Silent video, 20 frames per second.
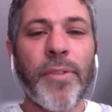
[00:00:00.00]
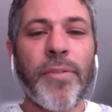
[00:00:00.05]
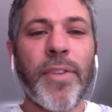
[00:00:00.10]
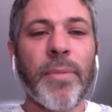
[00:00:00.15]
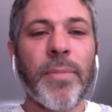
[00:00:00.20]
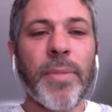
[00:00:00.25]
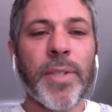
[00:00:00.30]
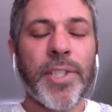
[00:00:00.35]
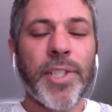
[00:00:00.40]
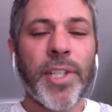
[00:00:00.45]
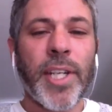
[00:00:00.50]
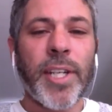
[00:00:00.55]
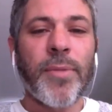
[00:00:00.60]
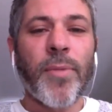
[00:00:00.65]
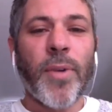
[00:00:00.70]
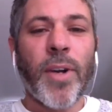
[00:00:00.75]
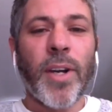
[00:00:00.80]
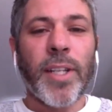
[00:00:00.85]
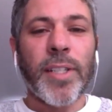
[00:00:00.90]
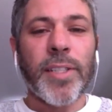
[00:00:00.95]
the
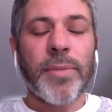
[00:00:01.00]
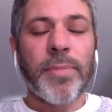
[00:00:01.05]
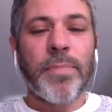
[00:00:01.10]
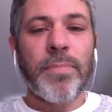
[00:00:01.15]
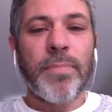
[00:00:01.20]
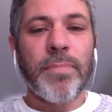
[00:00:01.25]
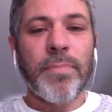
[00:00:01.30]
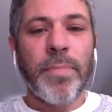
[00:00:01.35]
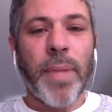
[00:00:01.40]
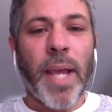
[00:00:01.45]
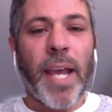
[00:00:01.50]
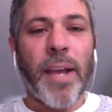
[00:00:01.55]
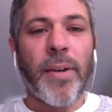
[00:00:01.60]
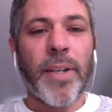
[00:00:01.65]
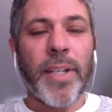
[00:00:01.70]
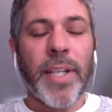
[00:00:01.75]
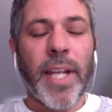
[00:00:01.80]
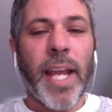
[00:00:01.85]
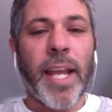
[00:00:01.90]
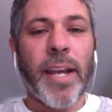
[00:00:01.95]
machine while it's
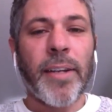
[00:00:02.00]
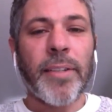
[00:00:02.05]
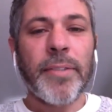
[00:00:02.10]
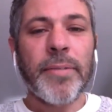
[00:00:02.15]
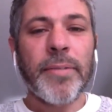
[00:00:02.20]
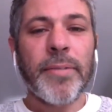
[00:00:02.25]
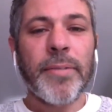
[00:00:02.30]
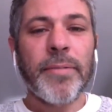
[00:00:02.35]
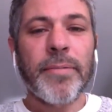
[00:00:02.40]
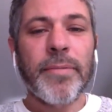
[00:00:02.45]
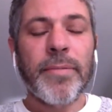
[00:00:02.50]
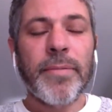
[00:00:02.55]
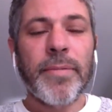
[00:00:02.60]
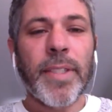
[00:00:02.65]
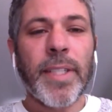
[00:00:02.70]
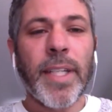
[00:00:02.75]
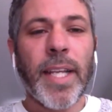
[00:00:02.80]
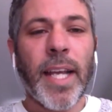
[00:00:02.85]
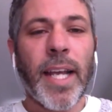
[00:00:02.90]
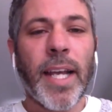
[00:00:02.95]
powered down,
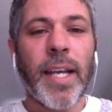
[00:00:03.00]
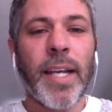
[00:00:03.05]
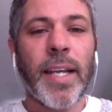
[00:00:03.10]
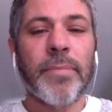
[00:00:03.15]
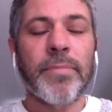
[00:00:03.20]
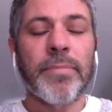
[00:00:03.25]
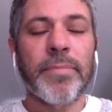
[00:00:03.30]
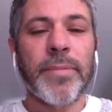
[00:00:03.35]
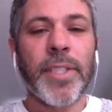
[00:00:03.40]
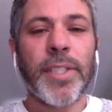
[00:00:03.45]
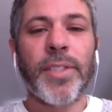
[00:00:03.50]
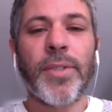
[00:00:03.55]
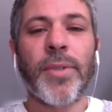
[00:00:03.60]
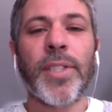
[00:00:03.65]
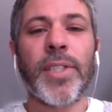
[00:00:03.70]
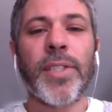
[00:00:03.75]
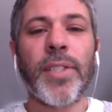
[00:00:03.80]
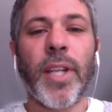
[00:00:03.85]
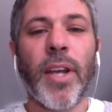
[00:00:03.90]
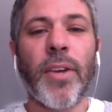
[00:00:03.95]
just do
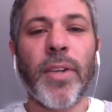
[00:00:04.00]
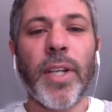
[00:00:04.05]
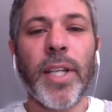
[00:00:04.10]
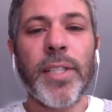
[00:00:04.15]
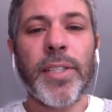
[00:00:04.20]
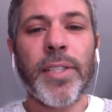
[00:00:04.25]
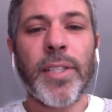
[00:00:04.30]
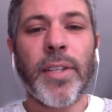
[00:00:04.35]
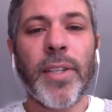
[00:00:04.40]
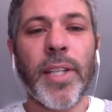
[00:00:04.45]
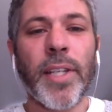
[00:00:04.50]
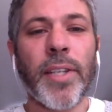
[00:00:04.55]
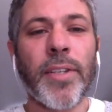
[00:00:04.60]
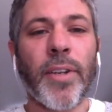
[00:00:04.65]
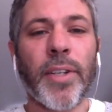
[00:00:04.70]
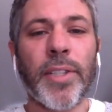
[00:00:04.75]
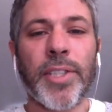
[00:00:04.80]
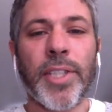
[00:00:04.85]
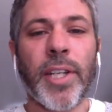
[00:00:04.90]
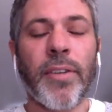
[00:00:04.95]
it slowly so that you're
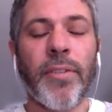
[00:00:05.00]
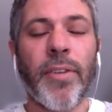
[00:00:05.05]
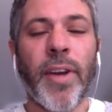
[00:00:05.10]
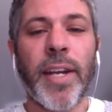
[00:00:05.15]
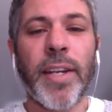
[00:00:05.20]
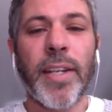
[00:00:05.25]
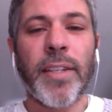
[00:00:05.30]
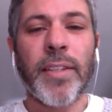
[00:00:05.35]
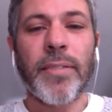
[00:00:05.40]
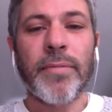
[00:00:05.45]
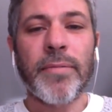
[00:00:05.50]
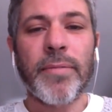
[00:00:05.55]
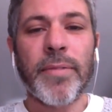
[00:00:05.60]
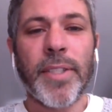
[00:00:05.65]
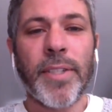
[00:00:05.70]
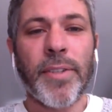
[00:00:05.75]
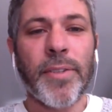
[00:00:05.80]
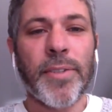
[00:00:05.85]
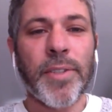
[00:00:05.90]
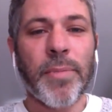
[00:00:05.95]
not generating
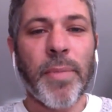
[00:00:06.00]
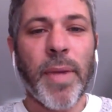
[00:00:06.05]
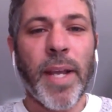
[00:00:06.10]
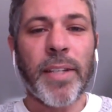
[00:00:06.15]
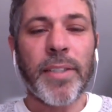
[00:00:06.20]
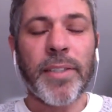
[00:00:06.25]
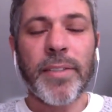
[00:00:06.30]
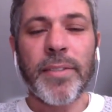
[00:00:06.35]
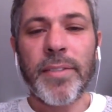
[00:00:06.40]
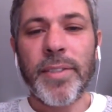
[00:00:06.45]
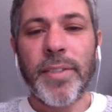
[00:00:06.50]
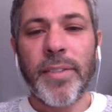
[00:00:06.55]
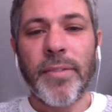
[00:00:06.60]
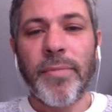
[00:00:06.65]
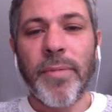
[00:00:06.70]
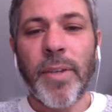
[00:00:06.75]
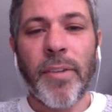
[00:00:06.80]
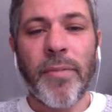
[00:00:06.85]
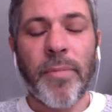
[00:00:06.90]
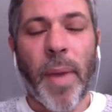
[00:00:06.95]
huge amounts
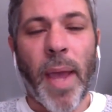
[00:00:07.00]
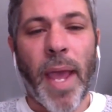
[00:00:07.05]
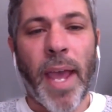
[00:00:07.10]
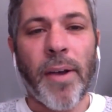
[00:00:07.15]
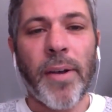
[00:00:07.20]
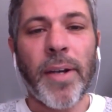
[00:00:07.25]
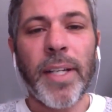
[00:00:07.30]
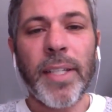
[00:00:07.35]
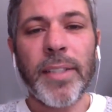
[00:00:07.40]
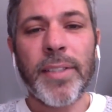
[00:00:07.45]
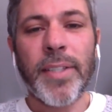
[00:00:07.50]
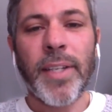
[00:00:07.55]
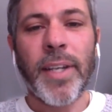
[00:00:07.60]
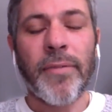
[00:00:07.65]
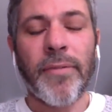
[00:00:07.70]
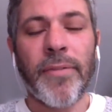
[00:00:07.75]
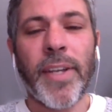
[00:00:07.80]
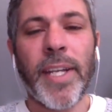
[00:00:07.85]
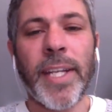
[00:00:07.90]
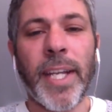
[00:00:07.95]
of power
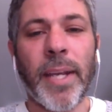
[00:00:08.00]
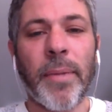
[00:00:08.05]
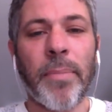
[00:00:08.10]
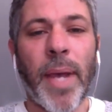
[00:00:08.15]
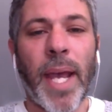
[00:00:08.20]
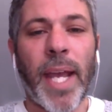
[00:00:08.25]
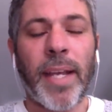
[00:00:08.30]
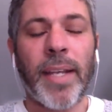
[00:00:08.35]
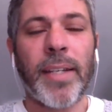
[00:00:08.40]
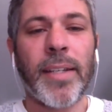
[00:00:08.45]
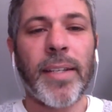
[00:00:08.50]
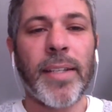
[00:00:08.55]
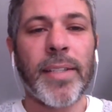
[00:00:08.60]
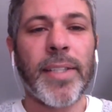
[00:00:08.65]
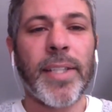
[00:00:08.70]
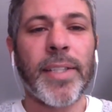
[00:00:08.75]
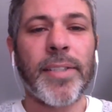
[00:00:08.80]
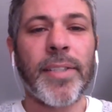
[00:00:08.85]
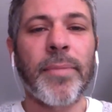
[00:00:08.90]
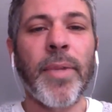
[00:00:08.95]
and feeding it back into the
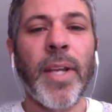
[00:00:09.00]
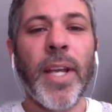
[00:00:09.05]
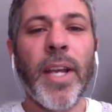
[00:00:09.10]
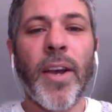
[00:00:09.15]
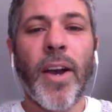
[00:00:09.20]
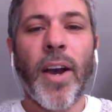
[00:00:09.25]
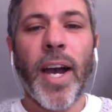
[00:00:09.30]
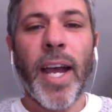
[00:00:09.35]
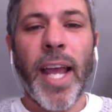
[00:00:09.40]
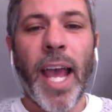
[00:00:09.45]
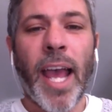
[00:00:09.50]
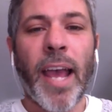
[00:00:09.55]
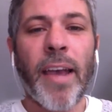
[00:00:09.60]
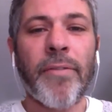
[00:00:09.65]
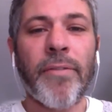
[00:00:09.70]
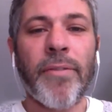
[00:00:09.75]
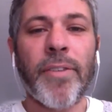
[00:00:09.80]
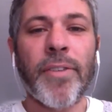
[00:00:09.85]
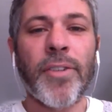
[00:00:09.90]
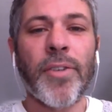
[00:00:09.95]
system. I
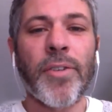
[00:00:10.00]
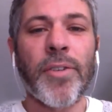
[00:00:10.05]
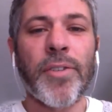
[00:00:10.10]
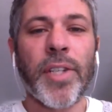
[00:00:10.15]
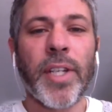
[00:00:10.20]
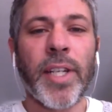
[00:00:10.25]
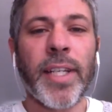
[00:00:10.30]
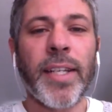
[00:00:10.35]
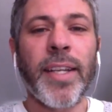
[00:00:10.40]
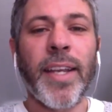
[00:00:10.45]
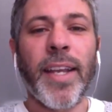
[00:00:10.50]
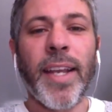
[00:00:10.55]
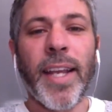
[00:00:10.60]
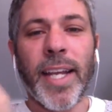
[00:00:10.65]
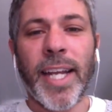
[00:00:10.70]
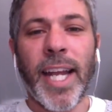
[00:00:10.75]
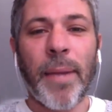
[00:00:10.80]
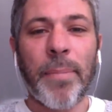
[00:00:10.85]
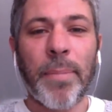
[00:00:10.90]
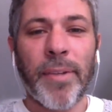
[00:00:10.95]
have usually
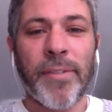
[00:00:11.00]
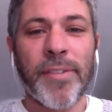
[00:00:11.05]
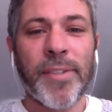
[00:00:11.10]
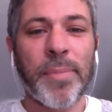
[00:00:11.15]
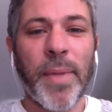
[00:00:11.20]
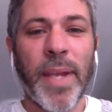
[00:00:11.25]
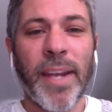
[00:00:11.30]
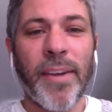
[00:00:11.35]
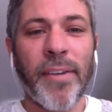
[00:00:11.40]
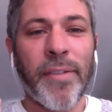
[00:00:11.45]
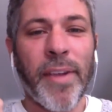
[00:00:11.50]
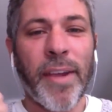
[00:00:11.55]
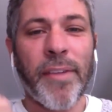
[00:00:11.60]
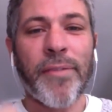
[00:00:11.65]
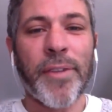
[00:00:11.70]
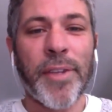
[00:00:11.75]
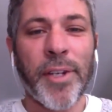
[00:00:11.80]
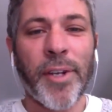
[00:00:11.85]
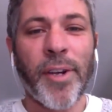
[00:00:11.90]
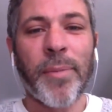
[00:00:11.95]
a couple of spare of
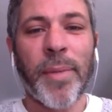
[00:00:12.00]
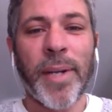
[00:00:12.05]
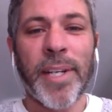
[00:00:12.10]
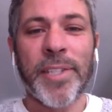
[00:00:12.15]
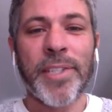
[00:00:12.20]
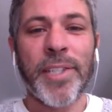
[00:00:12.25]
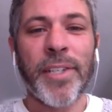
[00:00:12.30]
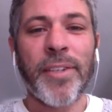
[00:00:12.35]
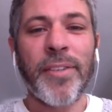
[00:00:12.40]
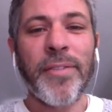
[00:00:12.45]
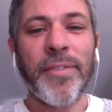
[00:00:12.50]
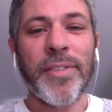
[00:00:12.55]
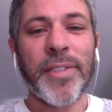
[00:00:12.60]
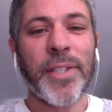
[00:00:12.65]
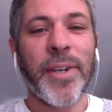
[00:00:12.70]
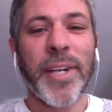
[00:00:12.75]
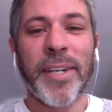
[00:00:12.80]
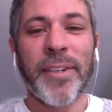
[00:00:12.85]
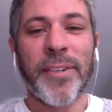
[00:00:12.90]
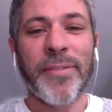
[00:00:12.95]
everything on my shelf,
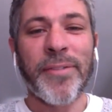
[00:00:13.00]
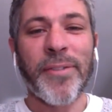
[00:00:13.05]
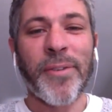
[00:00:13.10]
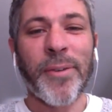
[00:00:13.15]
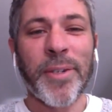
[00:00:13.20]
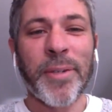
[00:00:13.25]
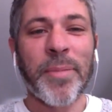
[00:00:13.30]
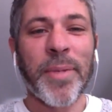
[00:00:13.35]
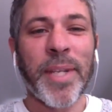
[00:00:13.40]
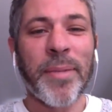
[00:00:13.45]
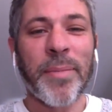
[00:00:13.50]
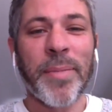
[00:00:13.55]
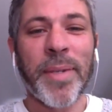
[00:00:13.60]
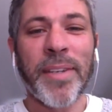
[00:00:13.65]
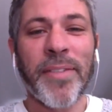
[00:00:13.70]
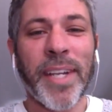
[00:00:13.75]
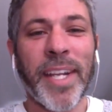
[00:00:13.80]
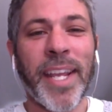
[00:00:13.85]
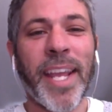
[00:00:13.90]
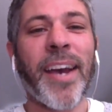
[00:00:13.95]
so I can afford to be a
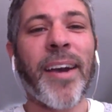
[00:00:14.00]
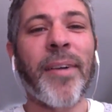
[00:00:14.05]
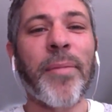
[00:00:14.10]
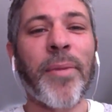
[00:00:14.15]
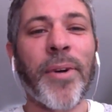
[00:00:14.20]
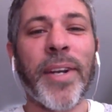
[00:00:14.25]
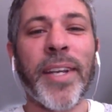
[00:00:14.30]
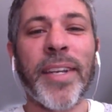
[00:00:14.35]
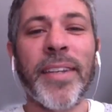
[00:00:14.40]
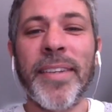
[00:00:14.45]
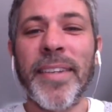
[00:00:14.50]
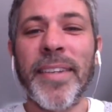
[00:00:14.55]
bit of a cowboy